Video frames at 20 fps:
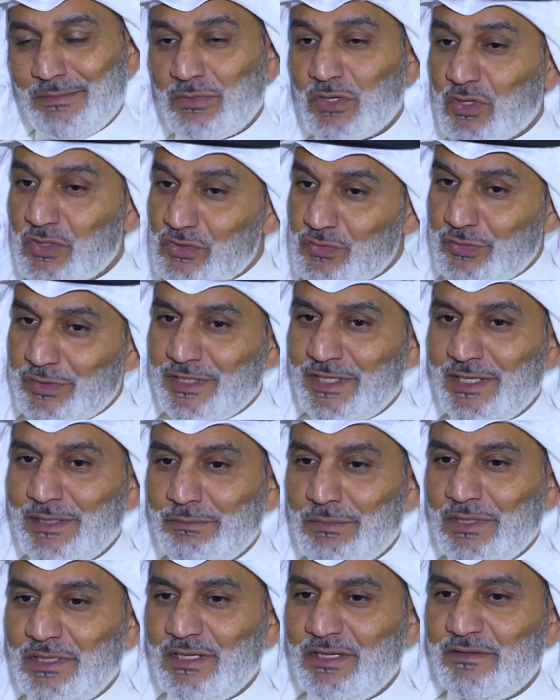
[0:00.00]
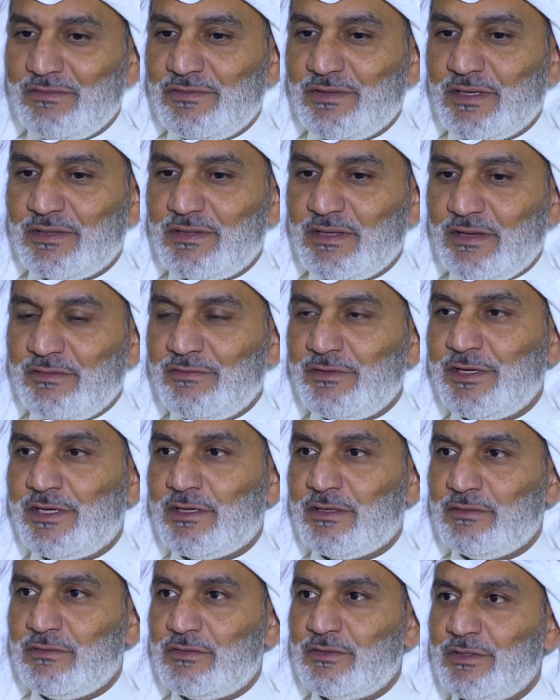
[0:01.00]
because we really believe that every
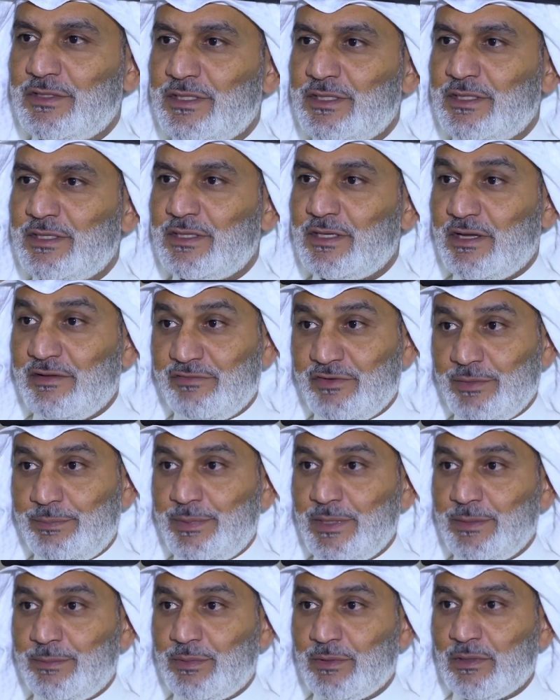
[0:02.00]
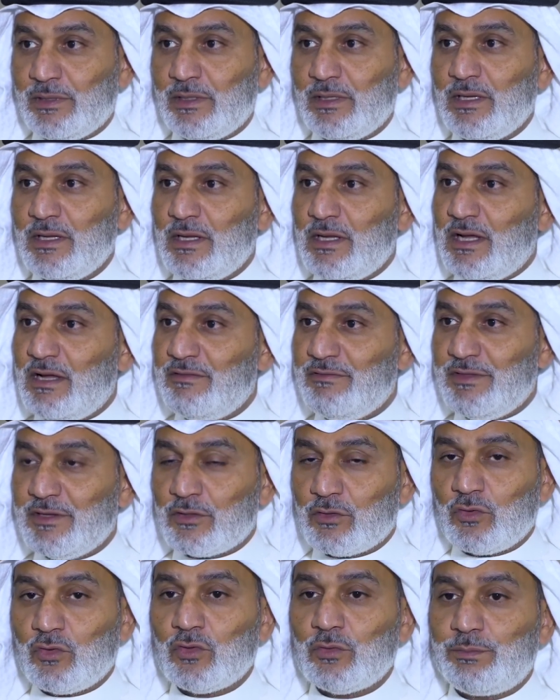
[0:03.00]
country, every people have
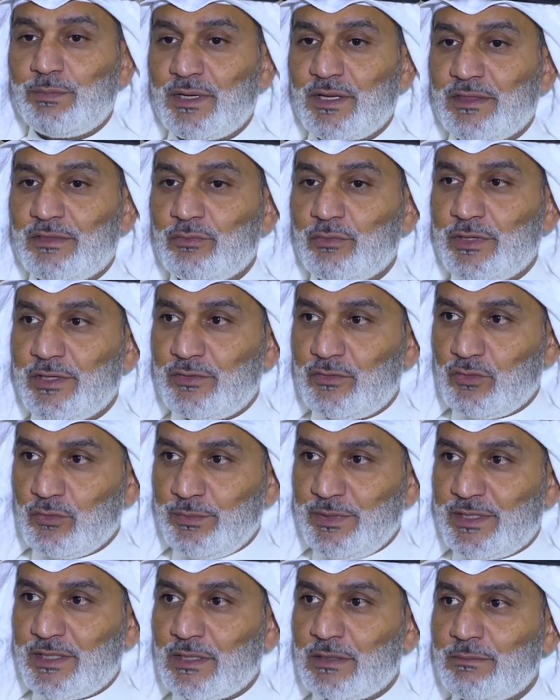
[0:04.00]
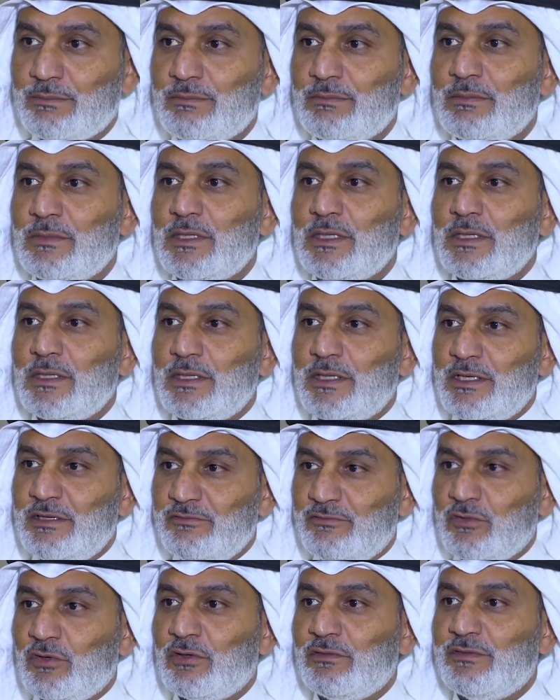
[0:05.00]
their own pathway to become
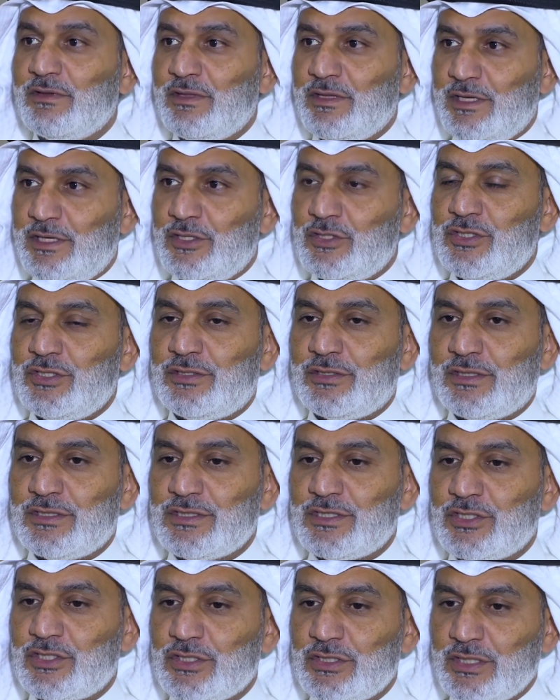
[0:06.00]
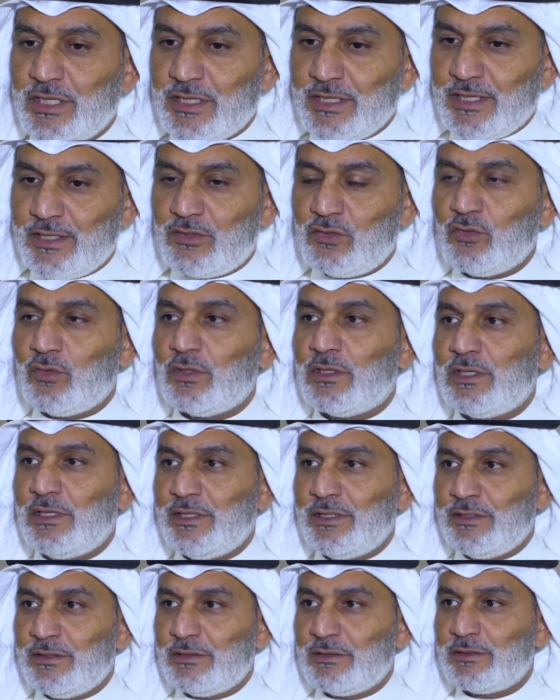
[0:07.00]
involved in the energy transition and get to a
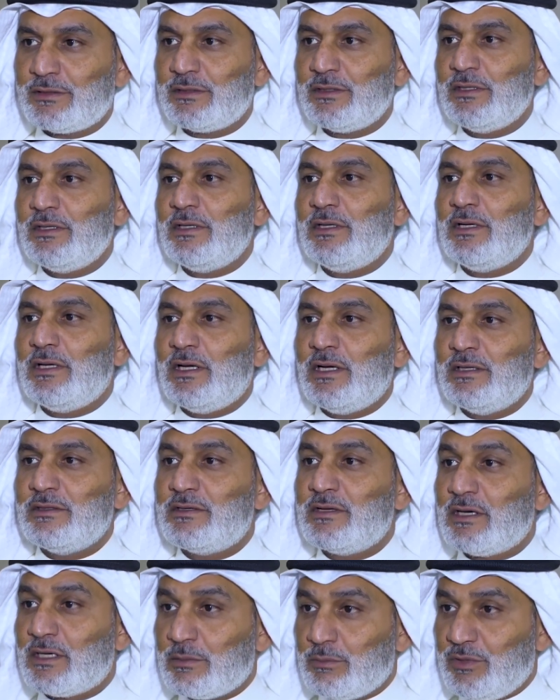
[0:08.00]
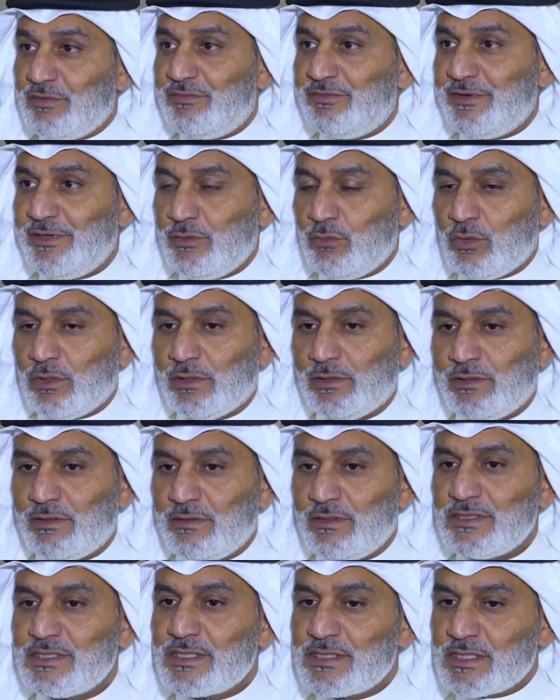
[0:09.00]
cleaner and carbon-free world.
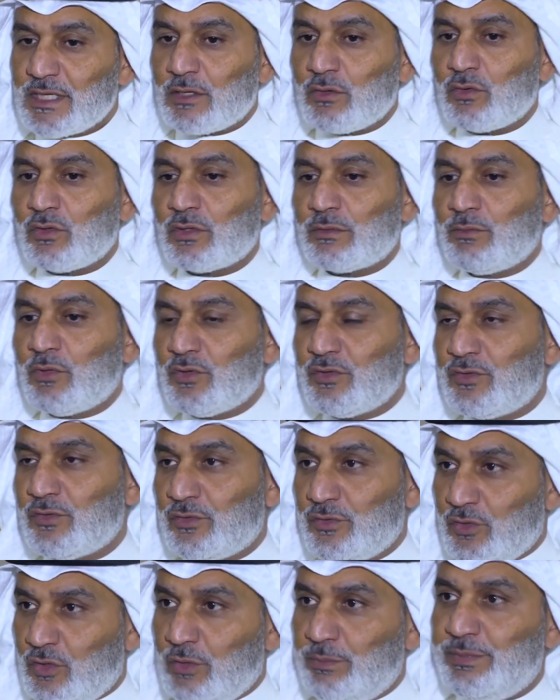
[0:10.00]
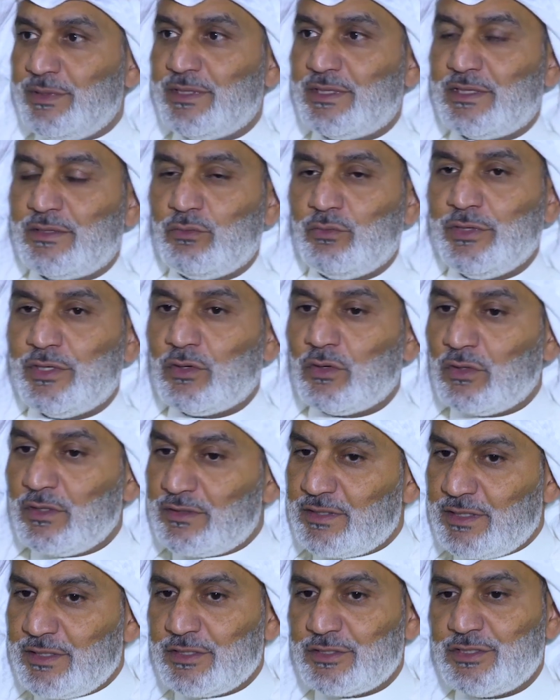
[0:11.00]
This is our motto in OPEC. We call
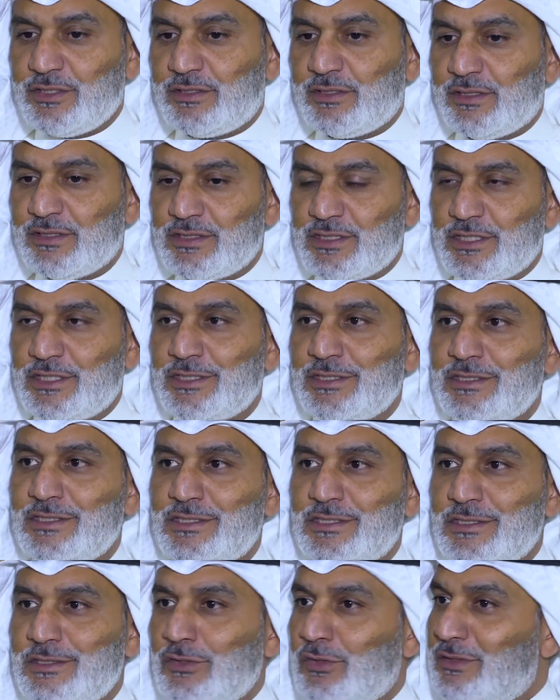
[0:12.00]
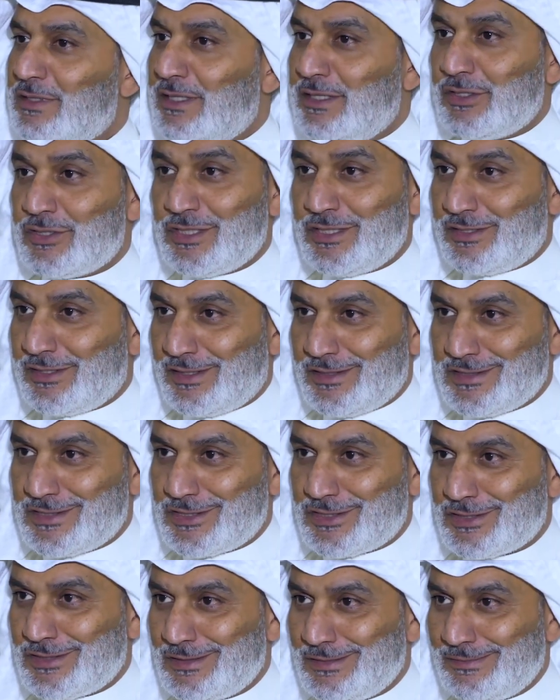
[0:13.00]
it energy transitions, not energy
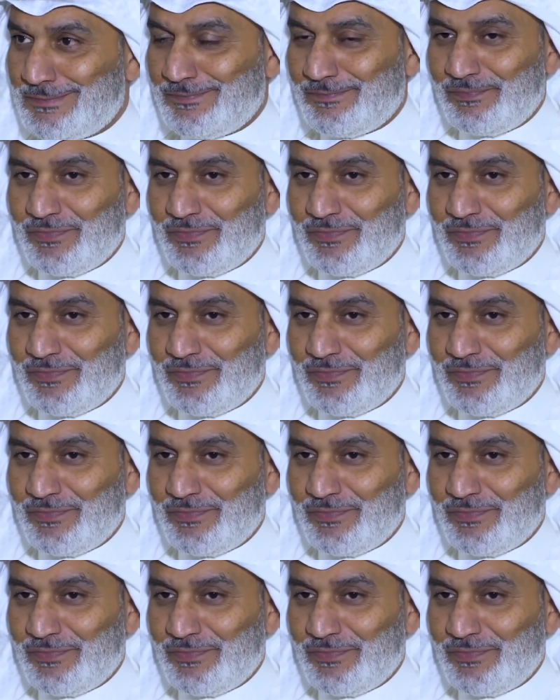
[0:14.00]
transition.